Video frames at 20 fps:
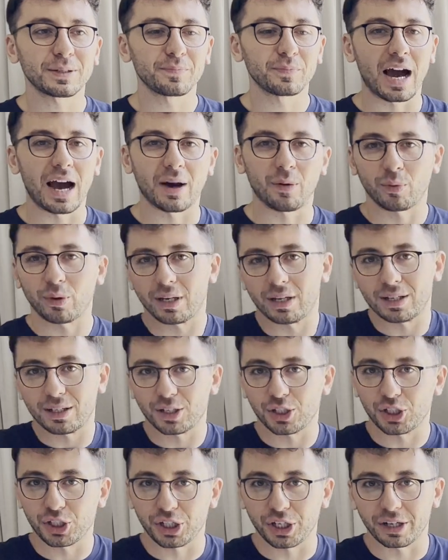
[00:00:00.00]
I will
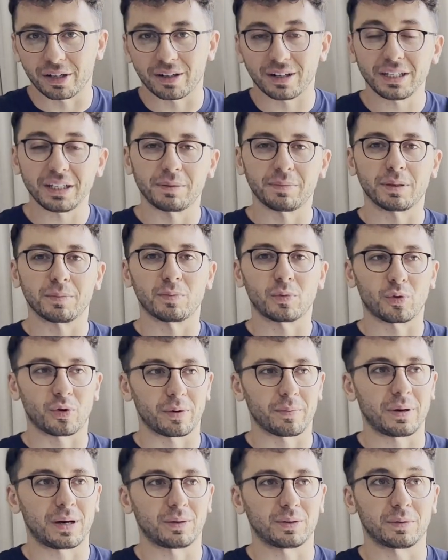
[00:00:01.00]
share a little bit more
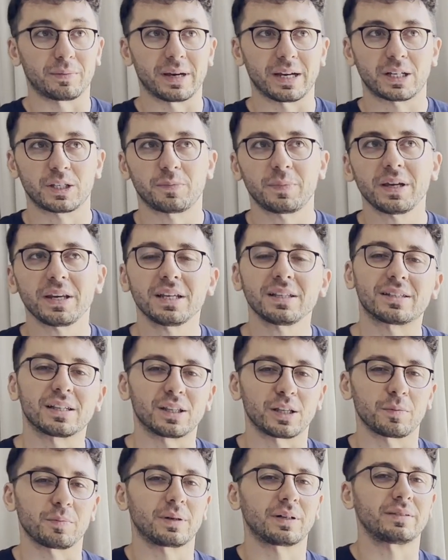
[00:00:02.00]
about my experience, and
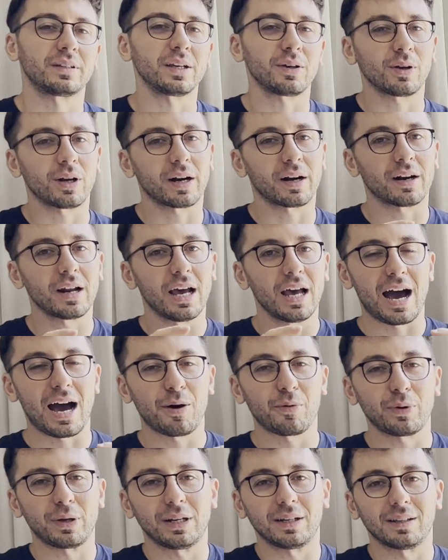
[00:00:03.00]
in particular, I
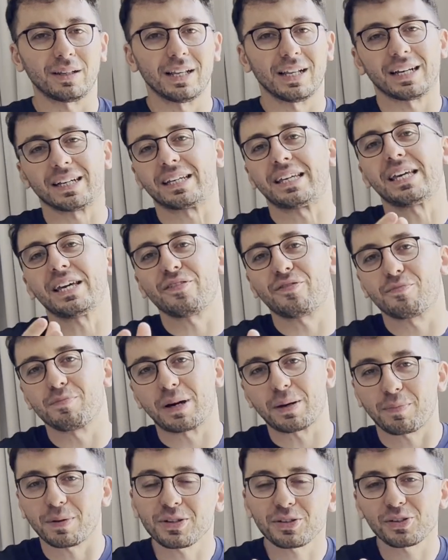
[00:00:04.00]
will give my
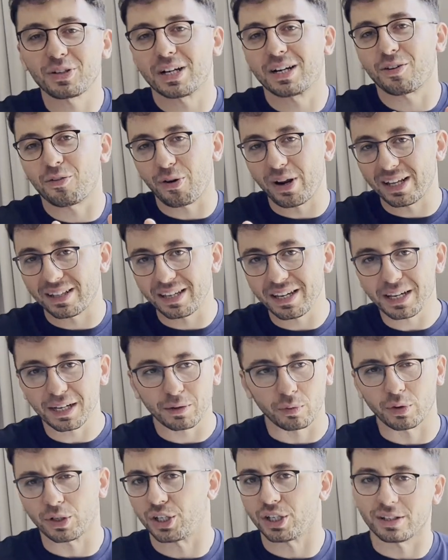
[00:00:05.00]
personal rating,
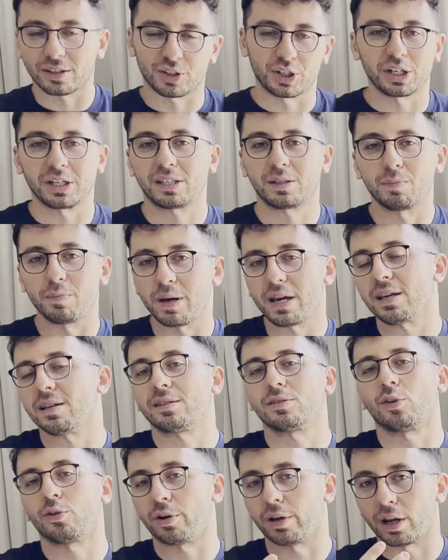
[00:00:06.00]
which is just based
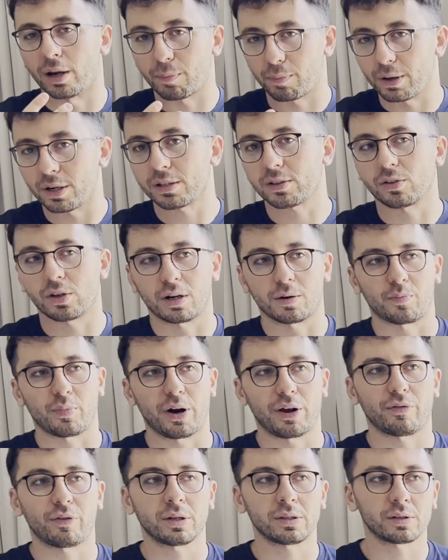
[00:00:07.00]
on personal
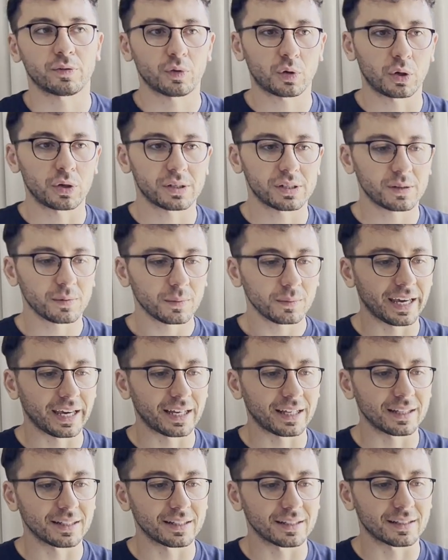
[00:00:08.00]
preference, of course,
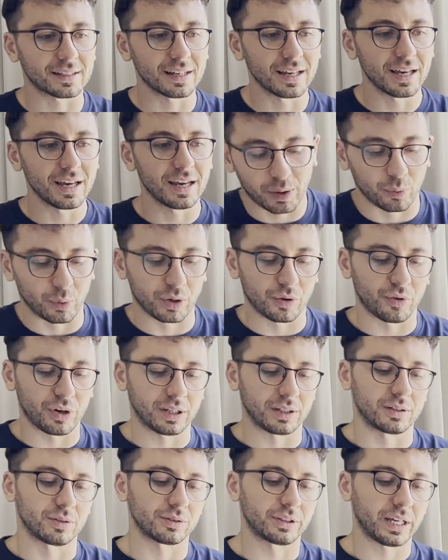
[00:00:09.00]
and I will rate
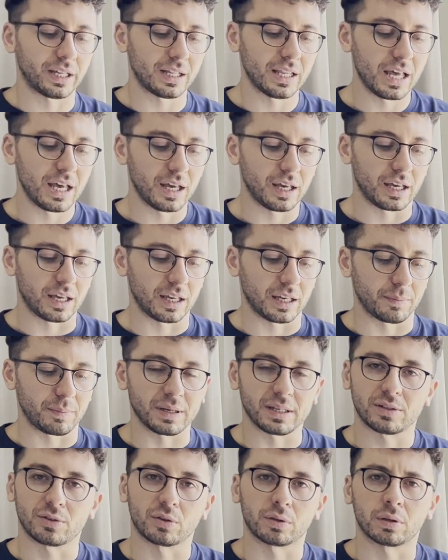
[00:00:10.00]
the hotel
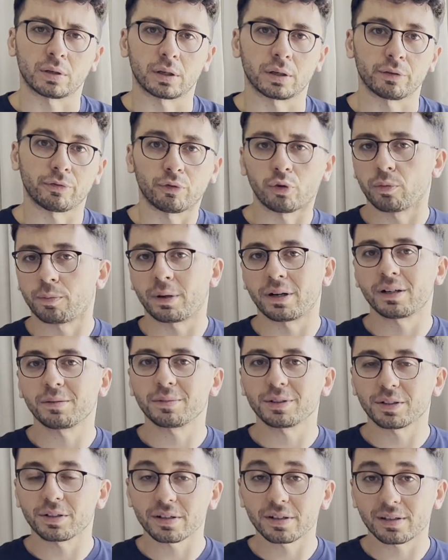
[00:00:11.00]
based on 4
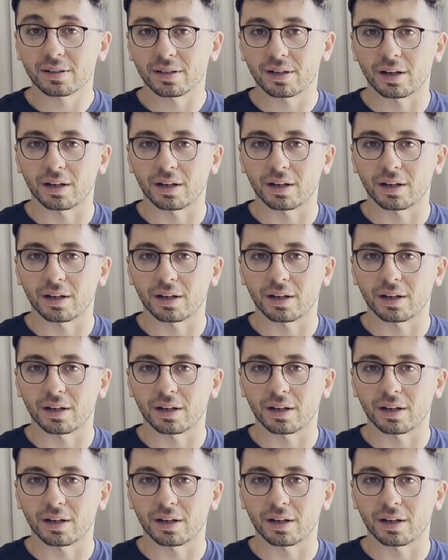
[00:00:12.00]
parameters,